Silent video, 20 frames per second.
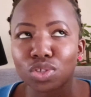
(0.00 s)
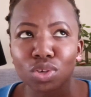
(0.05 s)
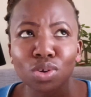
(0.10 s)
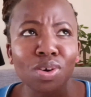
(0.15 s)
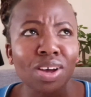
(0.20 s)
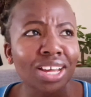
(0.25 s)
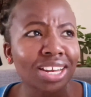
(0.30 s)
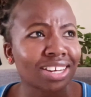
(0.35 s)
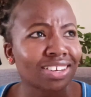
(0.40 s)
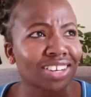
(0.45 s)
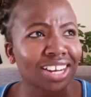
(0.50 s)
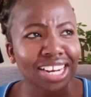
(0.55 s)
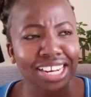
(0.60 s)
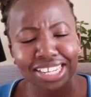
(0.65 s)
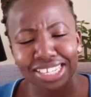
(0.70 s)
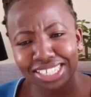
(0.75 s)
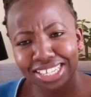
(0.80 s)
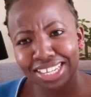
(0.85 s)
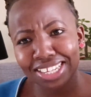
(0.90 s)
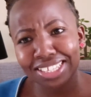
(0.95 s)
no one really
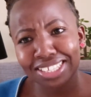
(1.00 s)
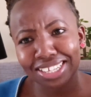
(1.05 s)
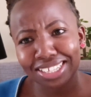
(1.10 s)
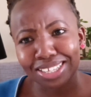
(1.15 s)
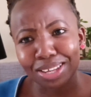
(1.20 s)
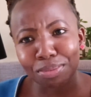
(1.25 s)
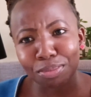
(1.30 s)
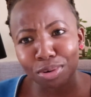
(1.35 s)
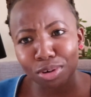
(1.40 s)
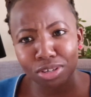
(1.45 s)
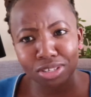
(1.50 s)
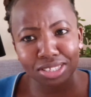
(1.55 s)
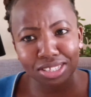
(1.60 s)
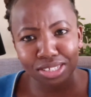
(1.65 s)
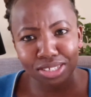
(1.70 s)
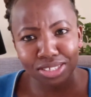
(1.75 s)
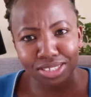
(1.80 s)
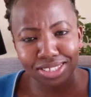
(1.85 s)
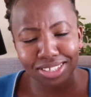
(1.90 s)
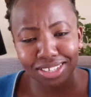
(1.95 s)
tells us about
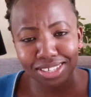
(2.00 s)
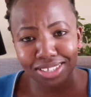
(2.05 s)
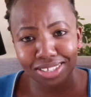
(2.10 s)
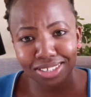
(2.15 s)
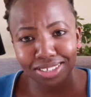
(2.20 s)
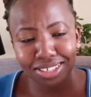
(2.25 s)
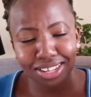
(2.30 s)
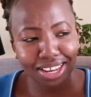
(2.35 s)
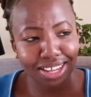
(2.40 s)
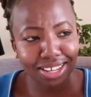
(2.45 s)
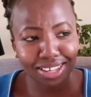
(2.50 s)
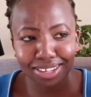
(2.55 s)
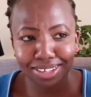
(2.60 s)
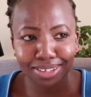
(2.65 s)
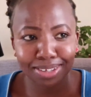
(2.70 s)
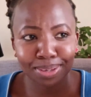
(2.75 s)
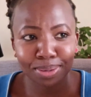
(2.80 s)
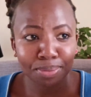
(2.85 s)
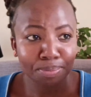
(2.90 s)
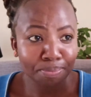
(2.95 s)
these things.
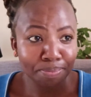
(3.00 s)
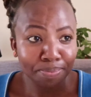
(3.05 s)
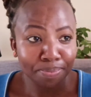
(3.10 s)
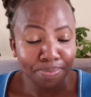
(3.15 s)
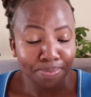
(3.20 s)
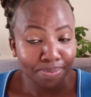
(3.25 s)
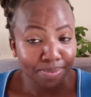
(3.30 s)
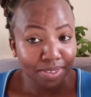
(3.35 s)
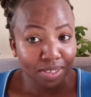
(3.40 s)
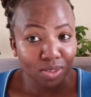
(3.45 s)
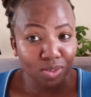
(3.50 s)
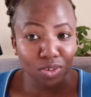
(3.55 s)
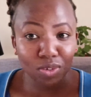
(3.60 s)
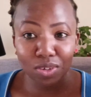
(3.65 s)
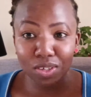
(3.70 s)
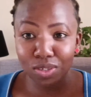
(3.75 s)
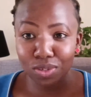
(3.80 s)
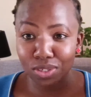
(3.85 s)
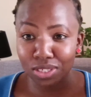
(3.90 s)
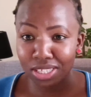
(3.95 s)
Like, you're
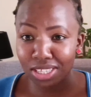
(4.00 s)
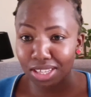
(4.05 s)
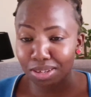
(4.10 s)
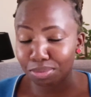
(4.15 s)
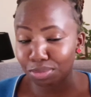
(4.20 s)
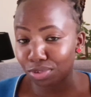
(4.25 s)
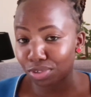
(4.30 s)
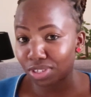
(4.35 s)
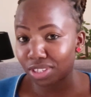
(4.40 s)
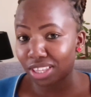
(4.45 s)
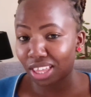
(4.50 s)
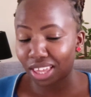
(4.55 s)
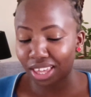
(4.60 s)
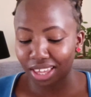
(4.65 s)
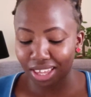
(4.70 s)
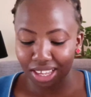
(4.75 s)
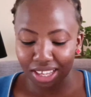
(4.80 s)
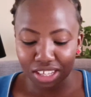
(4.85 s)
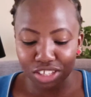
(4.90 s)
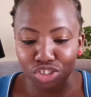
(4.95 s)
going to see them on
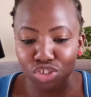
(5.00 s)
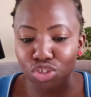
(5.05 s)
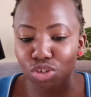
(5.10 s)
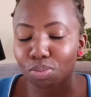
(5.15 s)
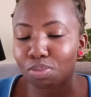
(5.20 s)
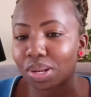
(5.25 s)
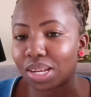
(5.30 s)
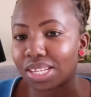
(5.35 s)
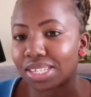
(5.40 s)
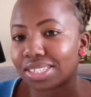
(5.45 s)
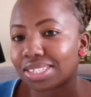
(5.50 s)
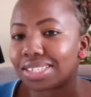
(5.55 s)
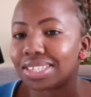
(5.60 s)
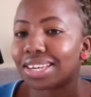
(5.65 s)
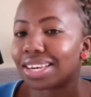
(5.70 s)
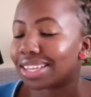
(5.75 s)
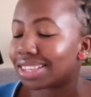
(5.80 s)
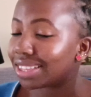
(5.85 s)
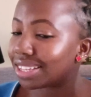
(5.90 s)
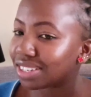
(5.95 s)
the job listing
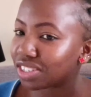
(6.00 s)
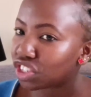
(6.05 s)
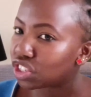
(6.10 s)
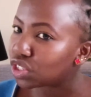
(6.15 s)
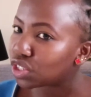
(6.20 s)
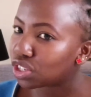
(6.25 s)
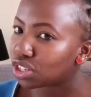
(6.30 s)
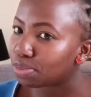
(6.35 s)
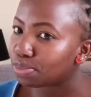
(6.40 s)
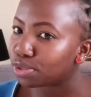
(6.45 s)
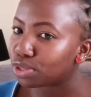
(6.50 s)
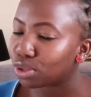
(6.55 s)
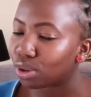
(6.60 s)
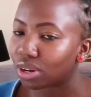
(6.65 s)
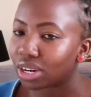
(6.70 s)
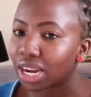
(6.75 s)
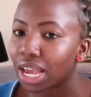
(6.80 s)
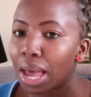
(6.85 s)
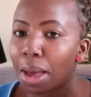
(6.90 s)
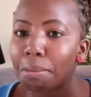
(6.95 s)
and the
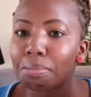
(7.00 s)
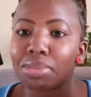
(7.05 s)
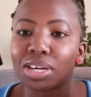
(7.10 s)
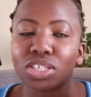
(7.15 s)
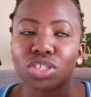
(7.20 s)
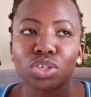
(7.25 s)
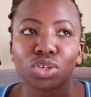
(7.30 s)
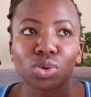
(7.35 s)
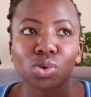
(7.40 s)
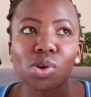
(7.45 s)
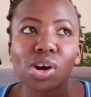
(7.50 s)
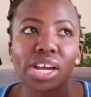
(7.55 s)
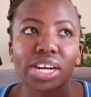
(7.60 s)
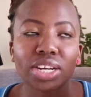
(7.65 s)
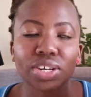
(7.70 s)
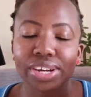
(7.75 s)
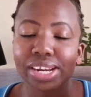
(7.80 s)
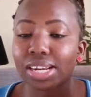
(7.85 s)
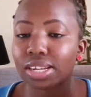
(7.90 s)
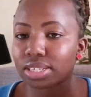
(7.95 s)
description, but no one
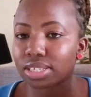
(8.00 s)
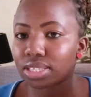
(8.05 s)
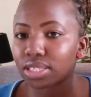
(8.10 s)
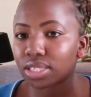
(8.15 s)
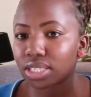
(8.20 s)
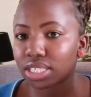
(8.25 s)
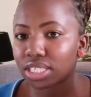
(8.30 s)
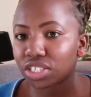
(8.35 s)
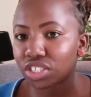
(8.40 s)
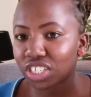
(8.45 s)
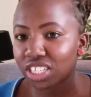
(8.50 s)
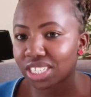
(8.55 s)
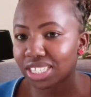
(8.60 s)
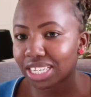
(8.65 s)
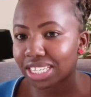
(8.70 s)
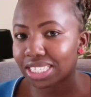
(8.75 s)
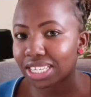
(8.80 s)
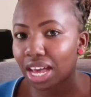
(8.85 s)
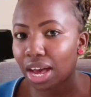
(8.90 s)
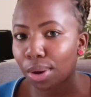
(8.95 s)
really teaches
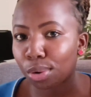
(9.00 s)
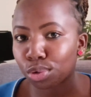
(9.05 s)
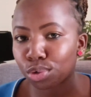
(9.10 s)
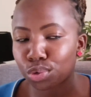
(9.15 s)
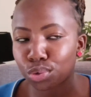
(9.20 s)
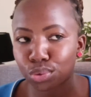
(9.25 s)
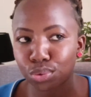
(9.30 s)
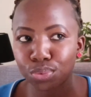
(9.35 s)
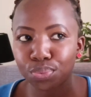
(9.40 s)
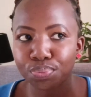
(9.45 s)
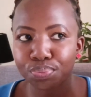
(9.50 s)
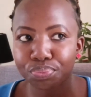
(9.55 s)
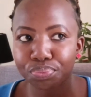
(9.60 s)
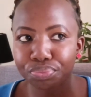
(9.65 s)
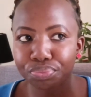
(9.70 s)
us how to